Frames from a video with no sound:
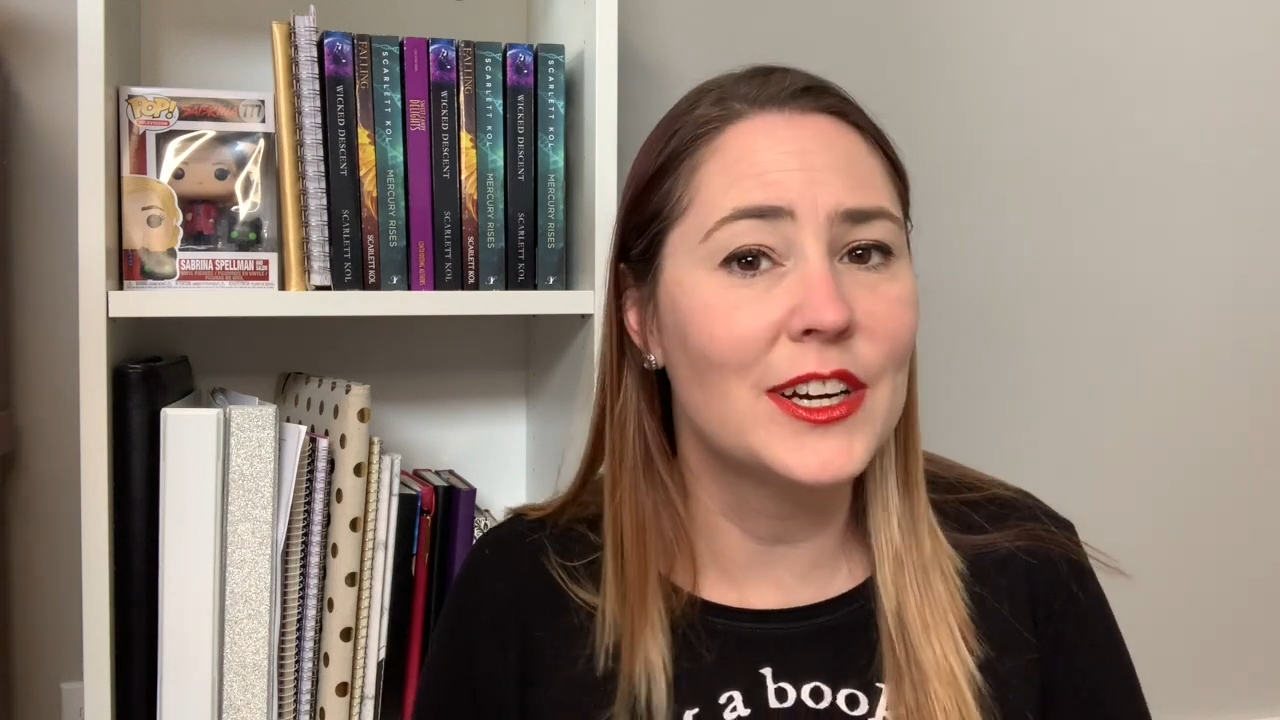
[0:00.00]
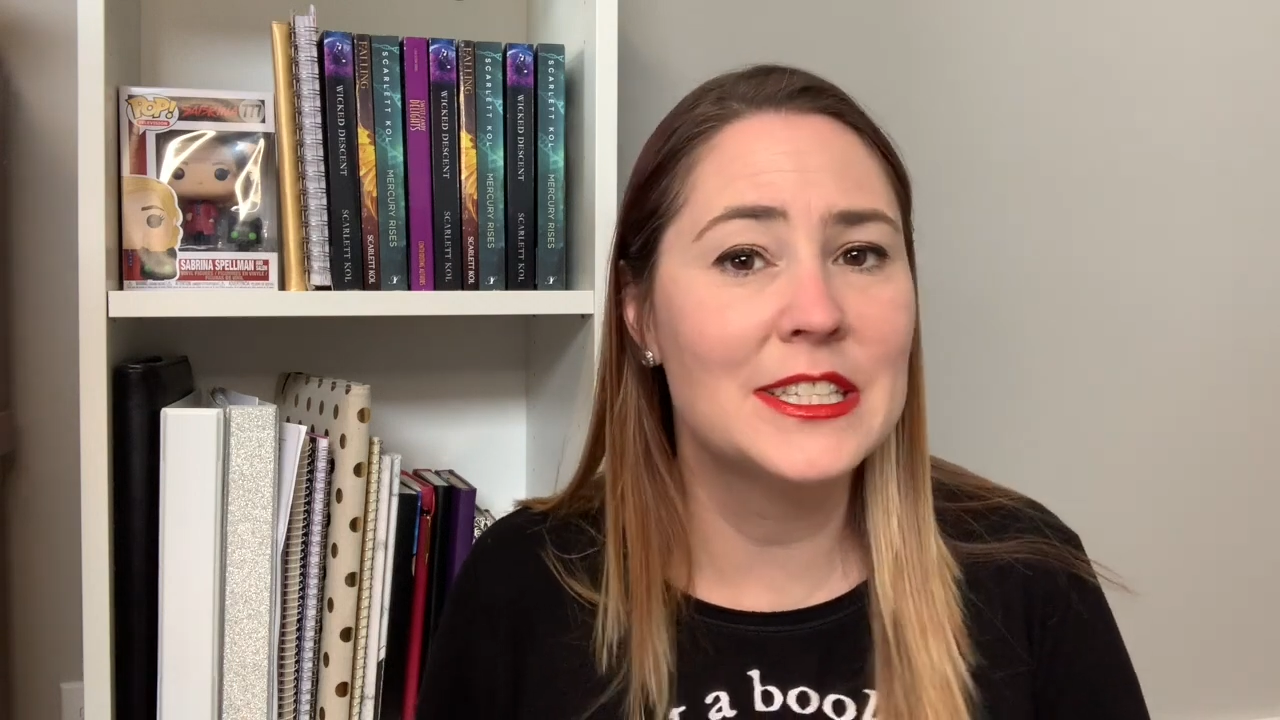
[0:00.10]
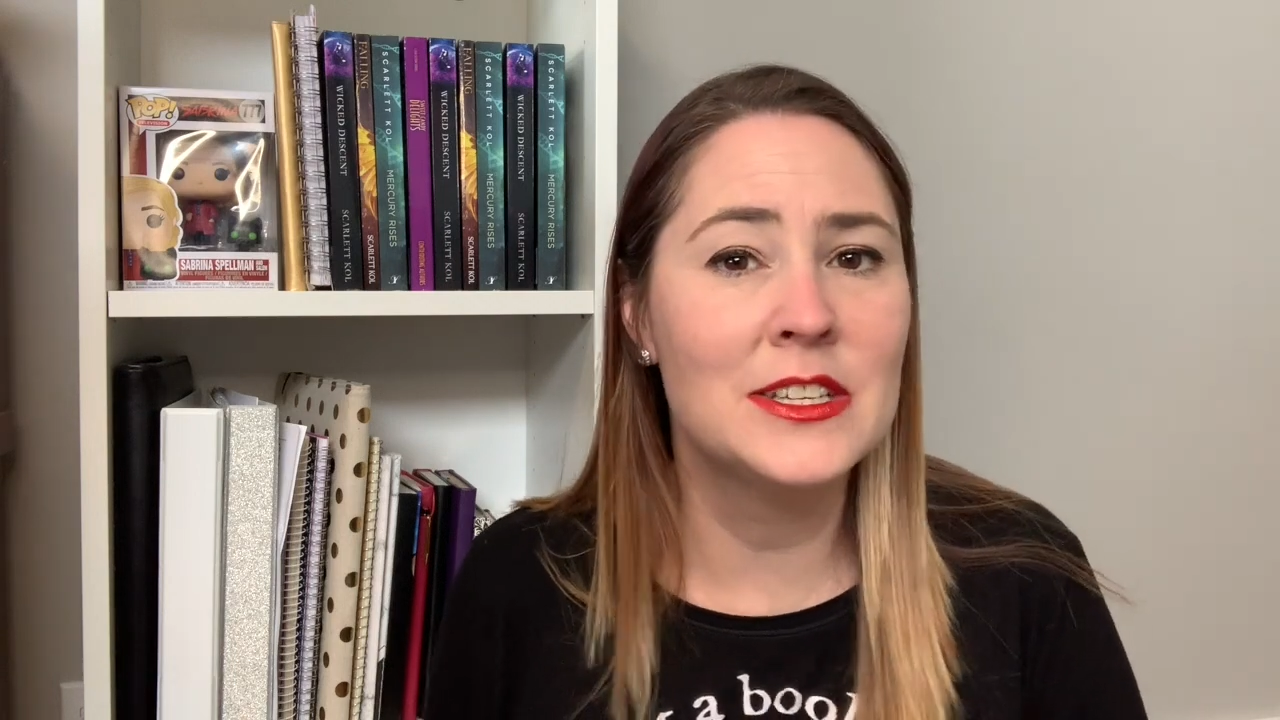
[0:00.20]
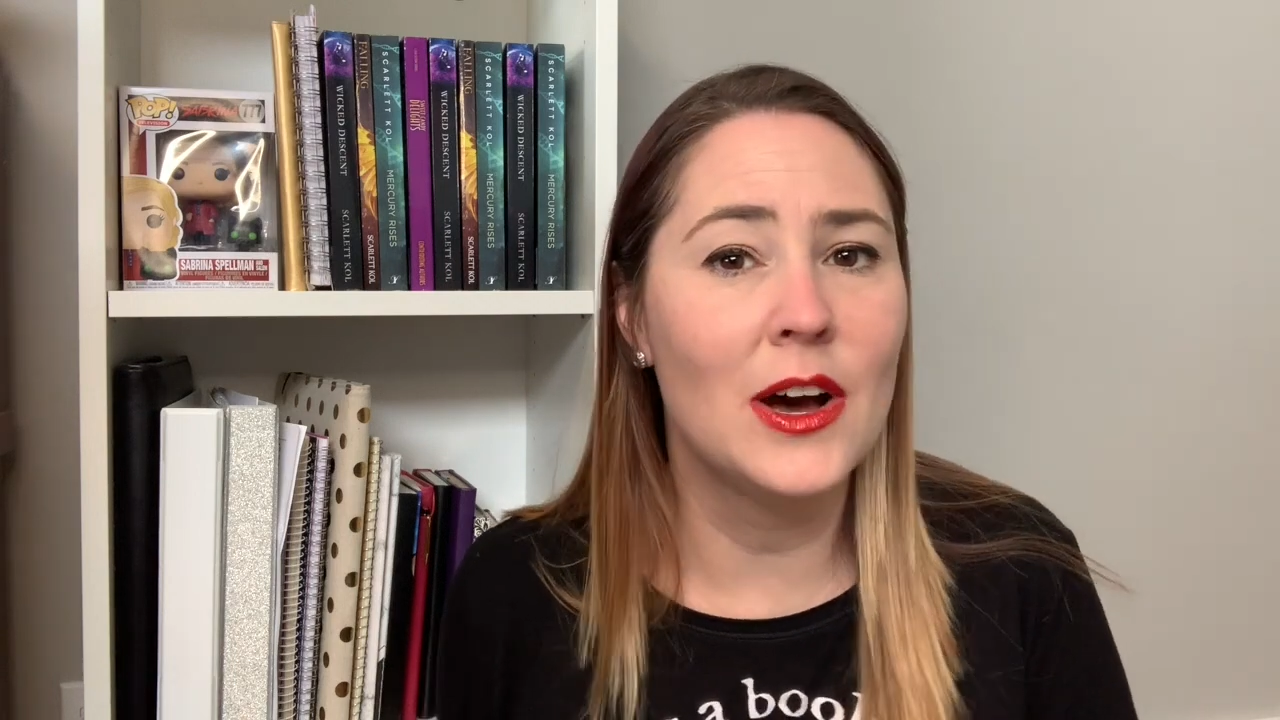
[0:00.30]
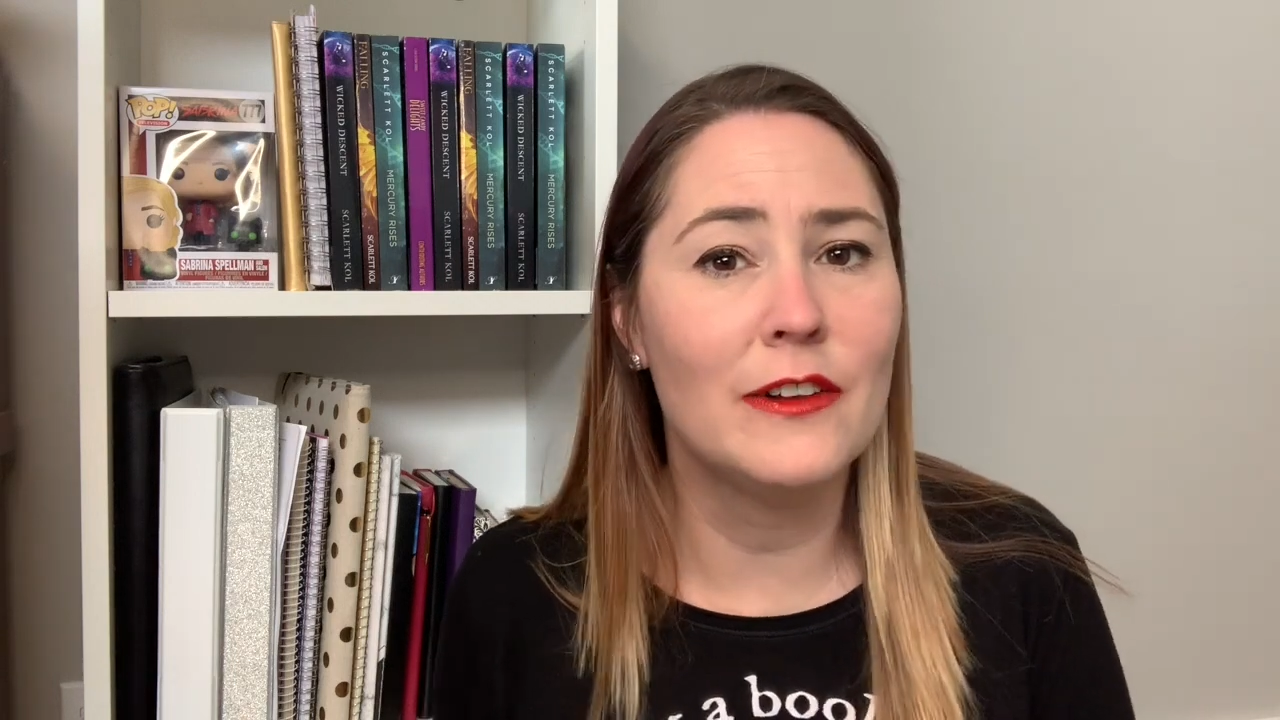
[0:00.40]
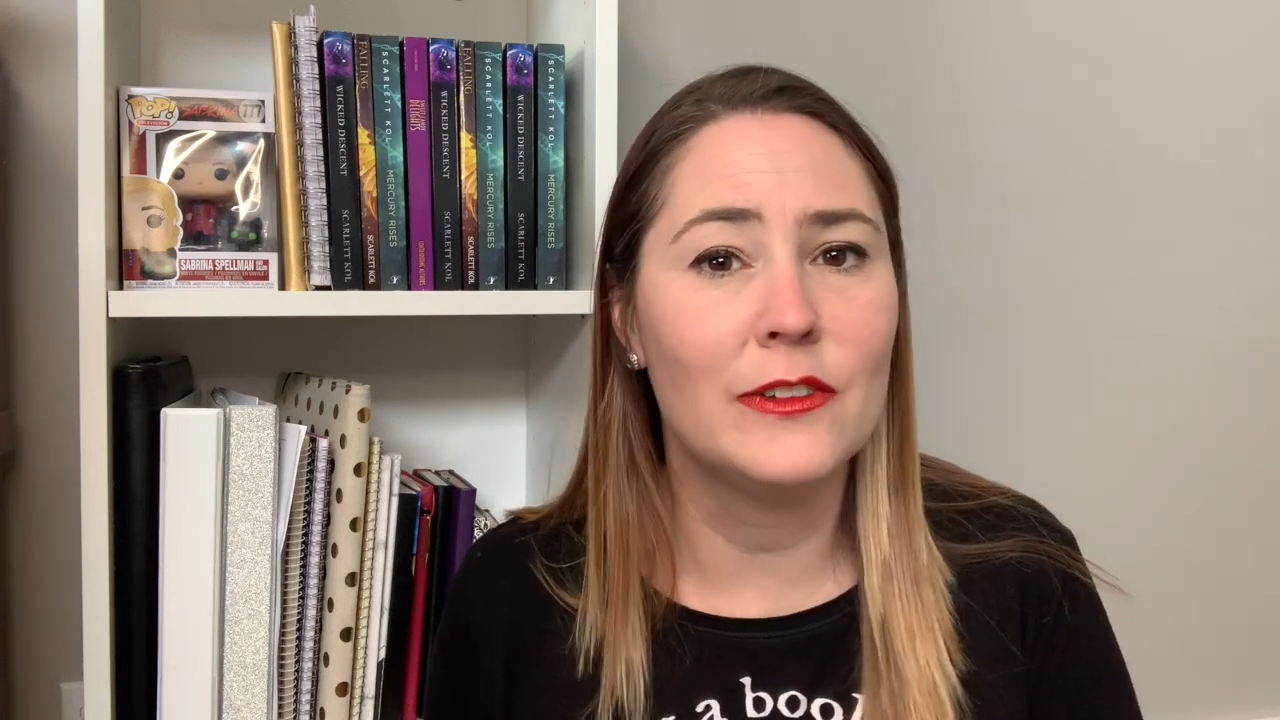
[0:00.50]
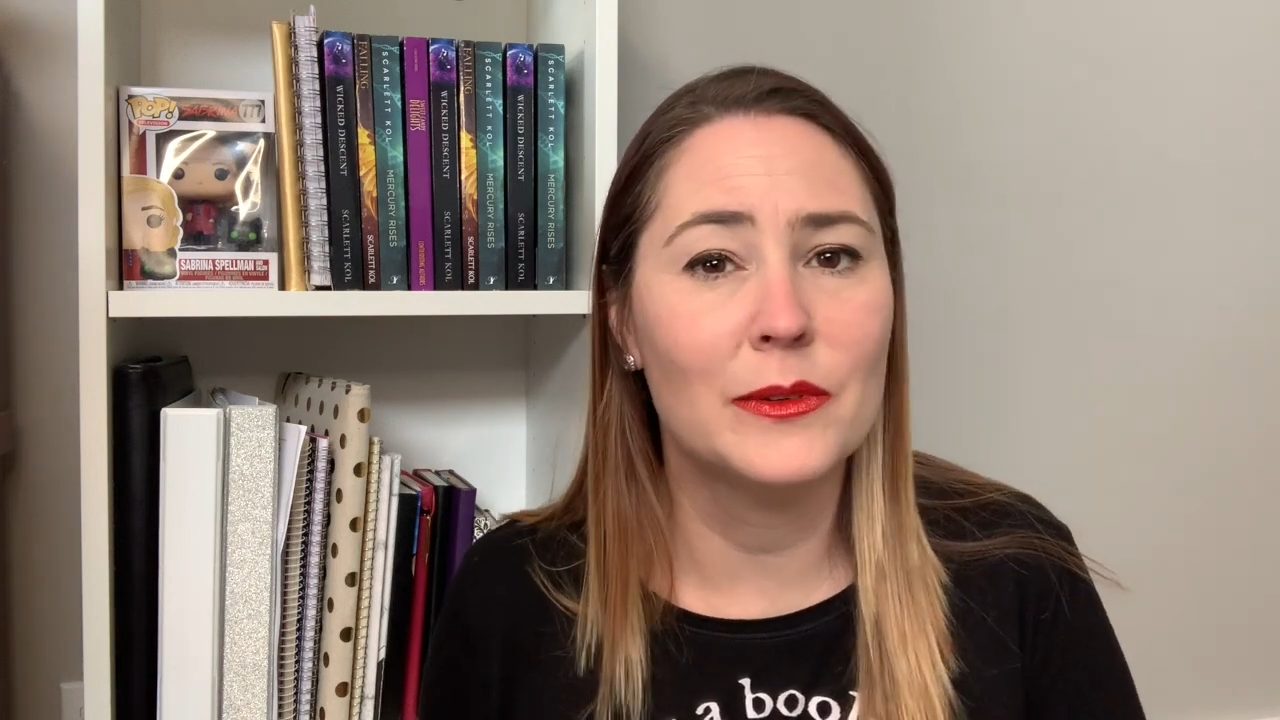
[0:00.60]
is an awful